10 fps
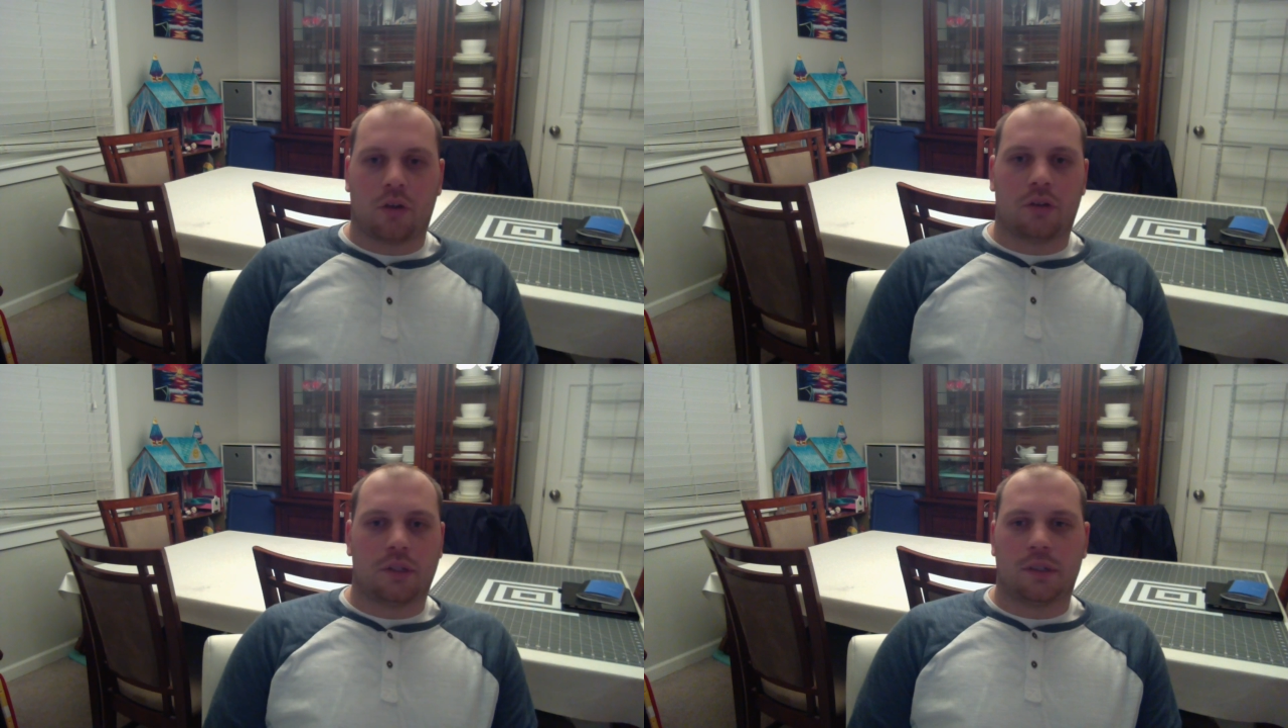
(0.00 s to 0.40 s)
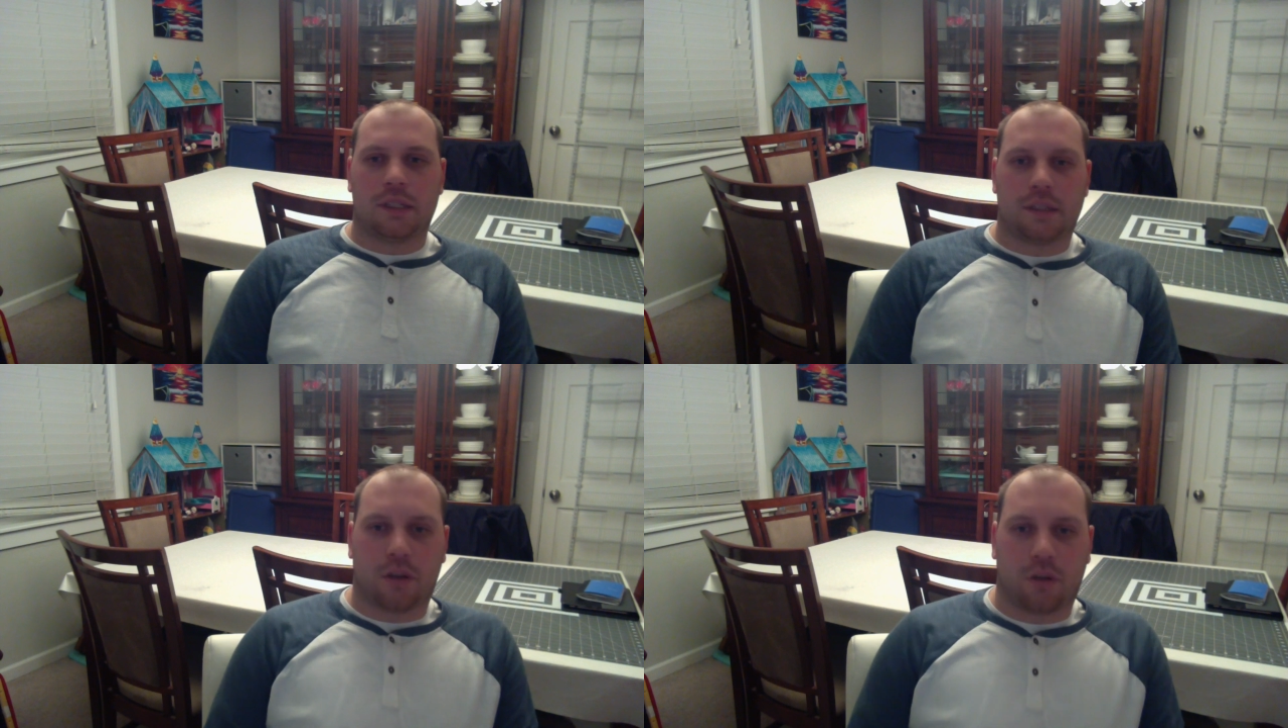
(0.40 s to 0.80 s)
into
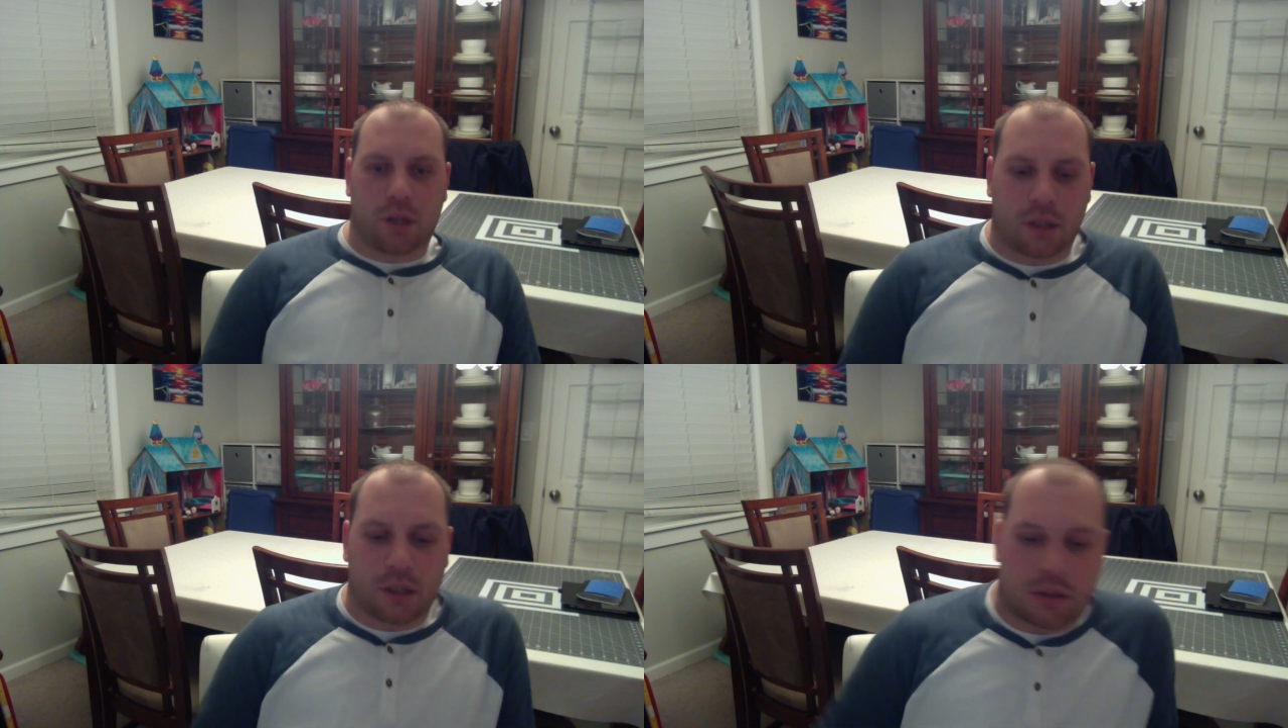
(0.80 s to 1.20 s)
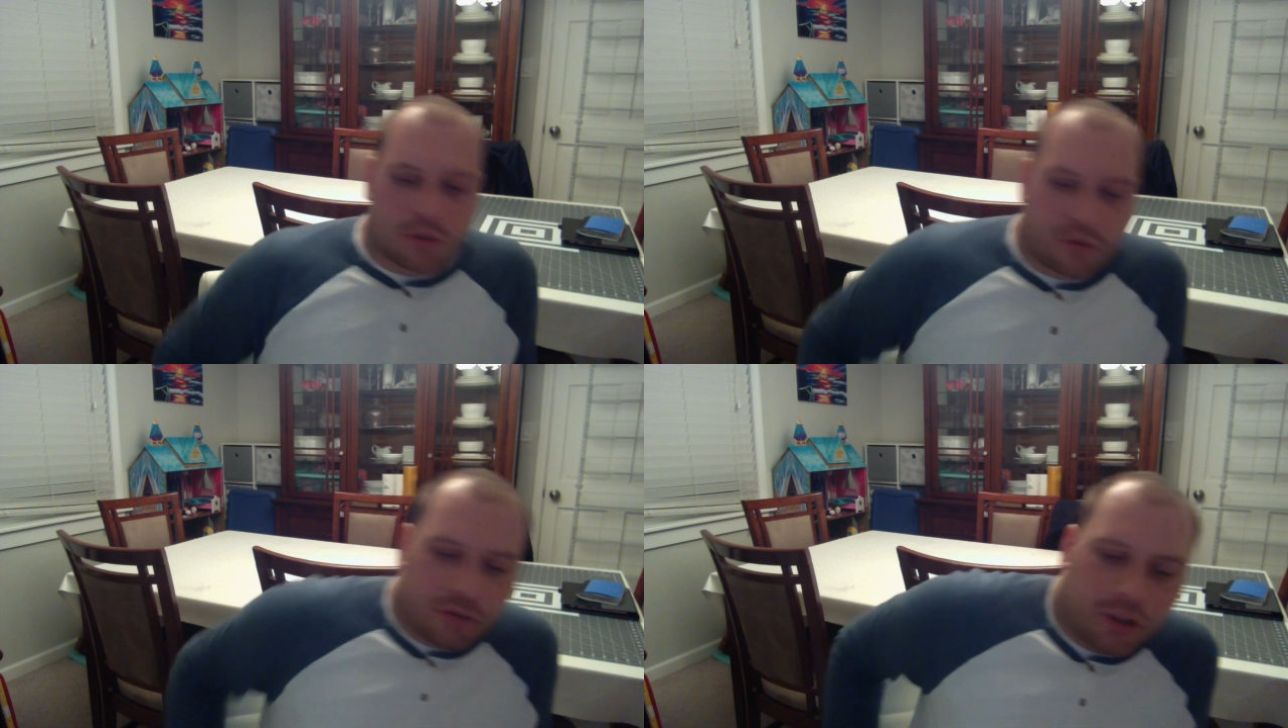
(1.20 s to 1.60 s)
detail any of the
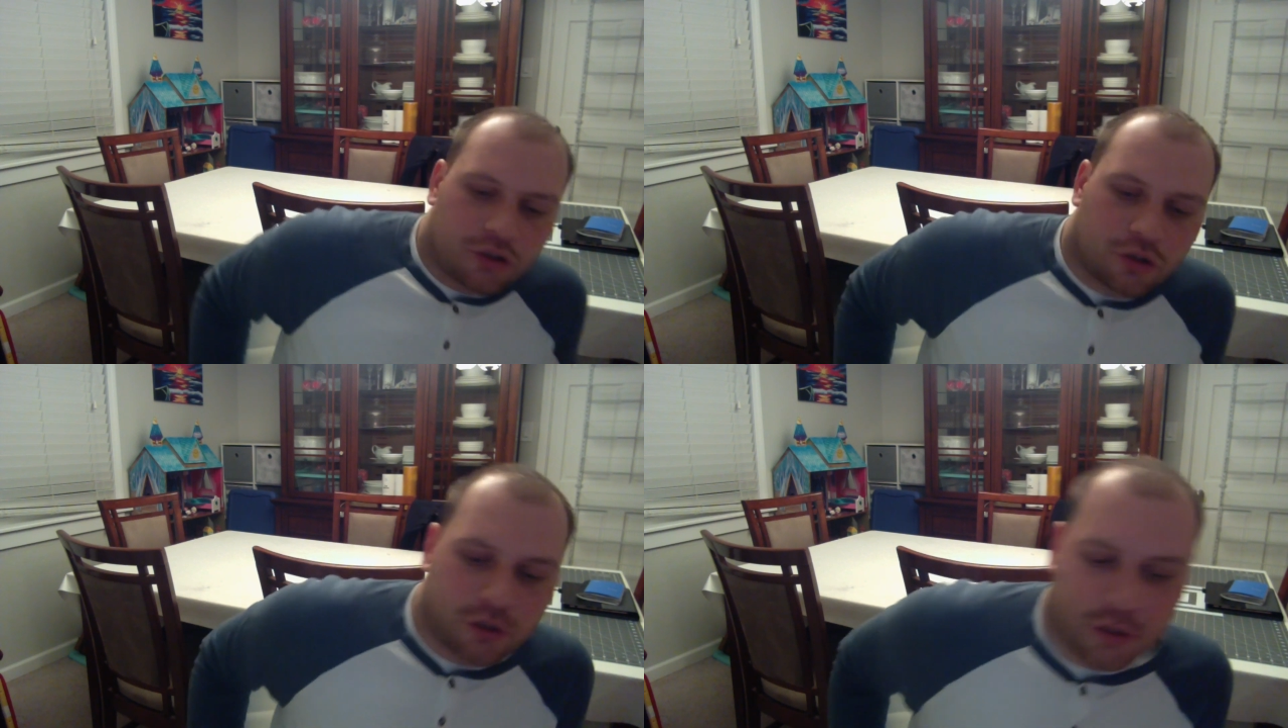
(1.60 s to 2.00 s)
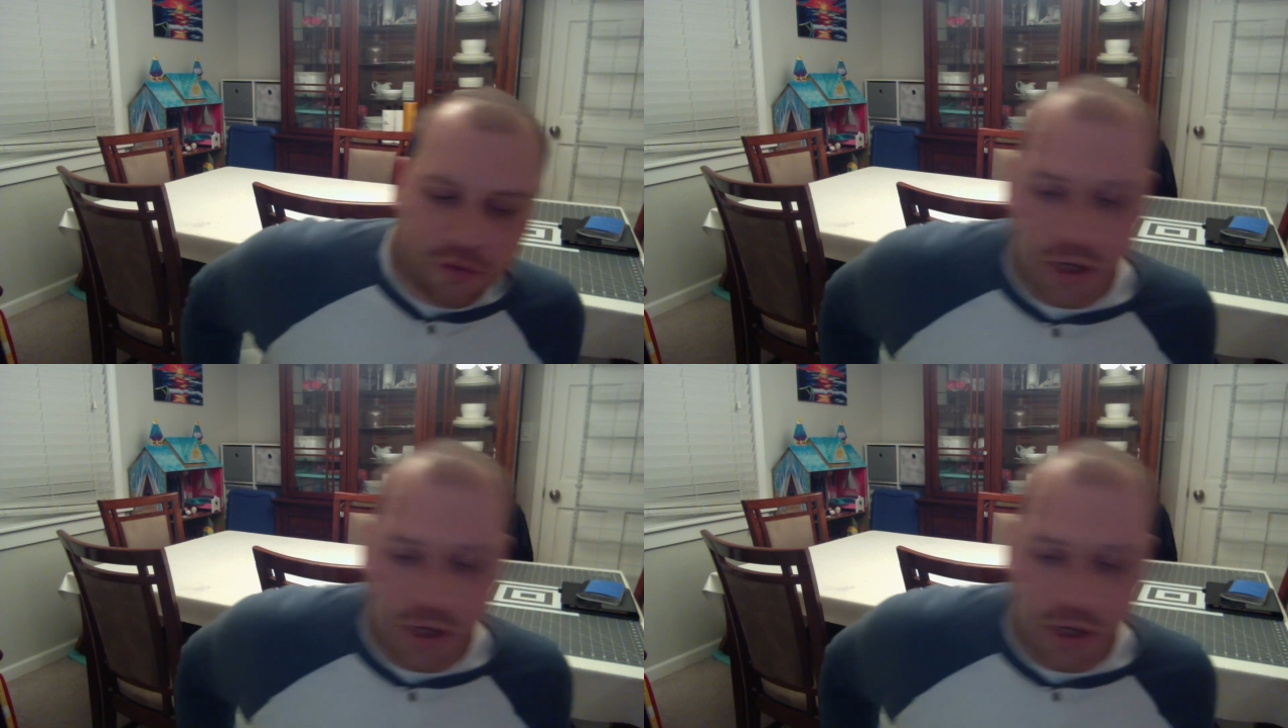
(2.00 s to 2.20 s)
features of